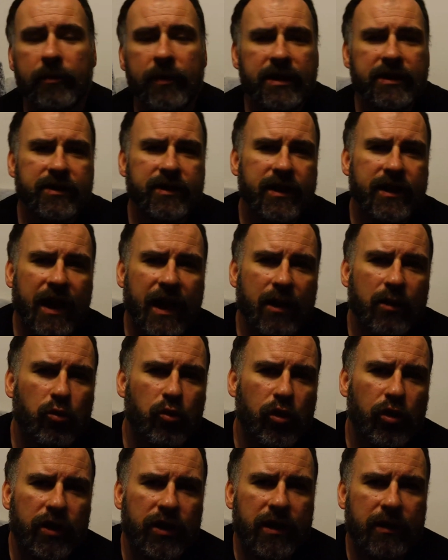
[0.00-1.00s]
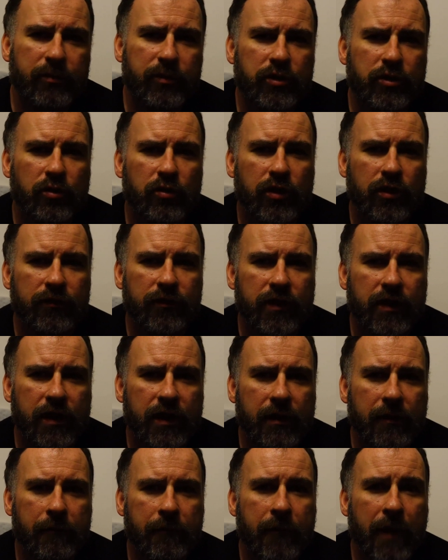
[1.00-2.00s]
Well, Mason and I were on an episode of
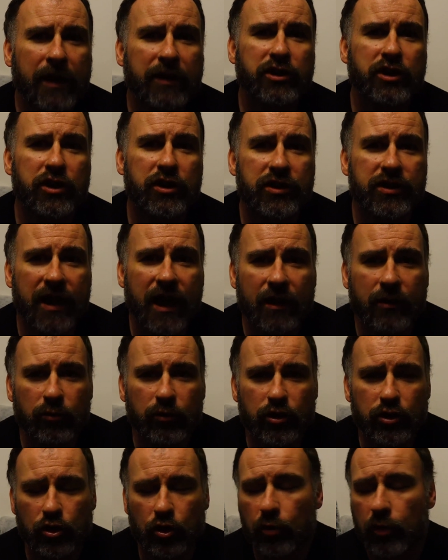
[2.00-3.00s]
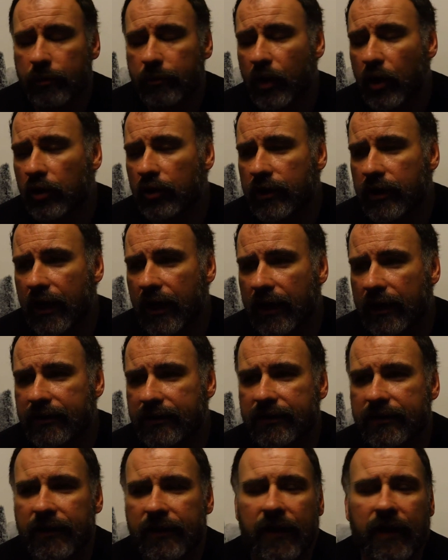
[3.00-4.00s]
the Magic Sandwich Show, a
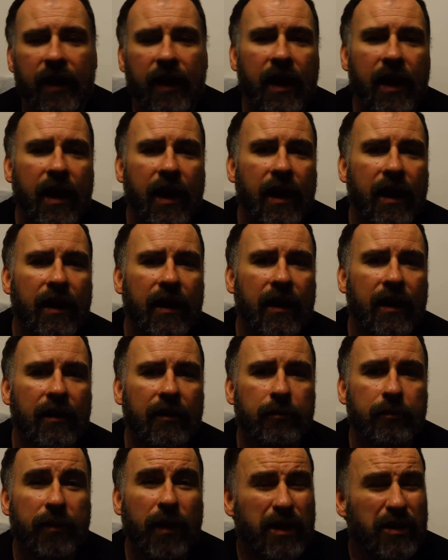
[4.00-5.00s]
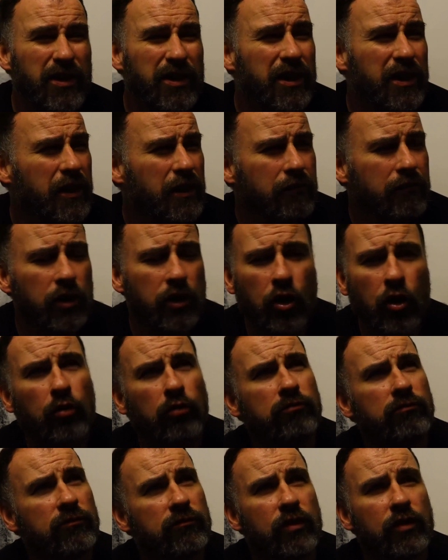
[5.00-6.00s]
podcast, about a year
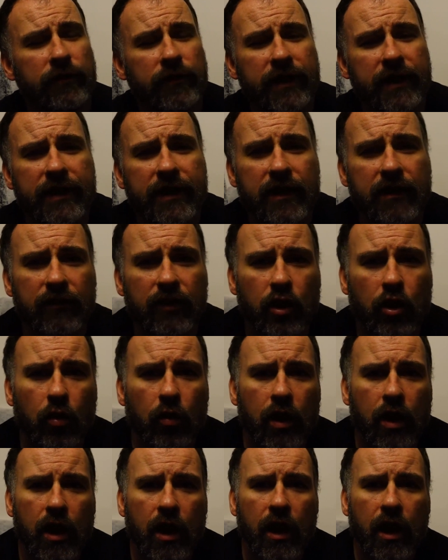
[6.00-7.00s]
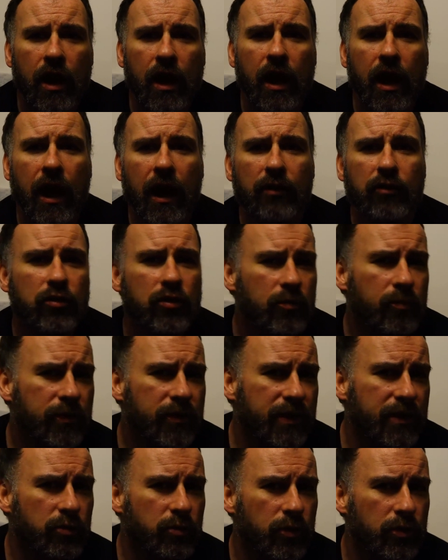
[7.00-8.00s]
ago, roughly a year ago. And a
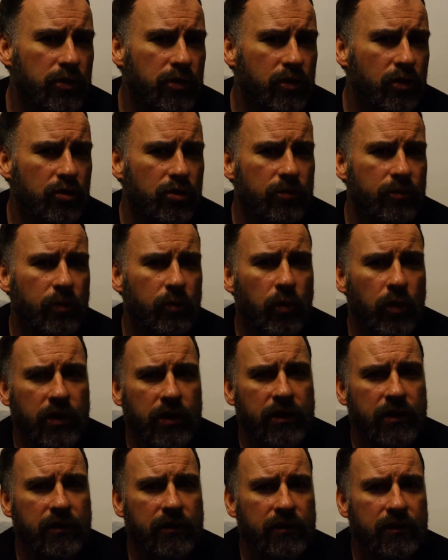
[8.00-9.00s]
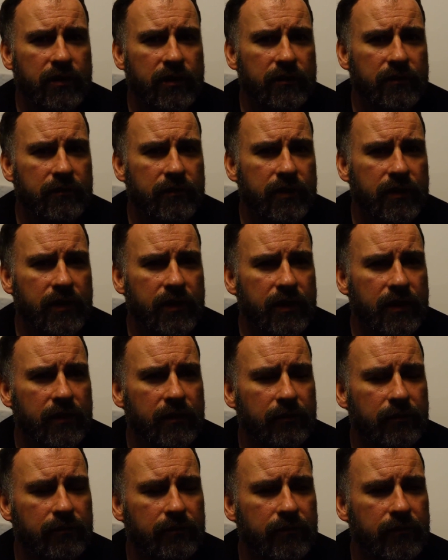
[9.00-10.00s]
number of things we were discussing, but one of
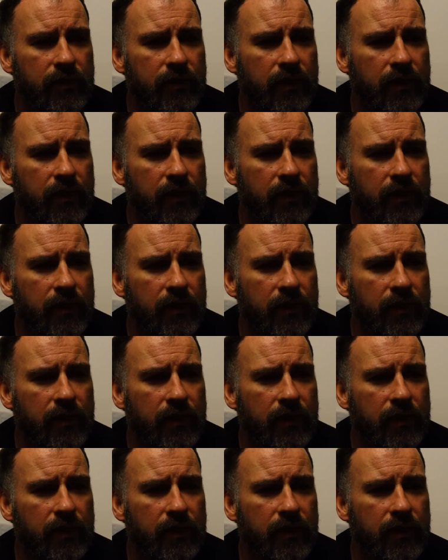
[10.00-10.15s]
the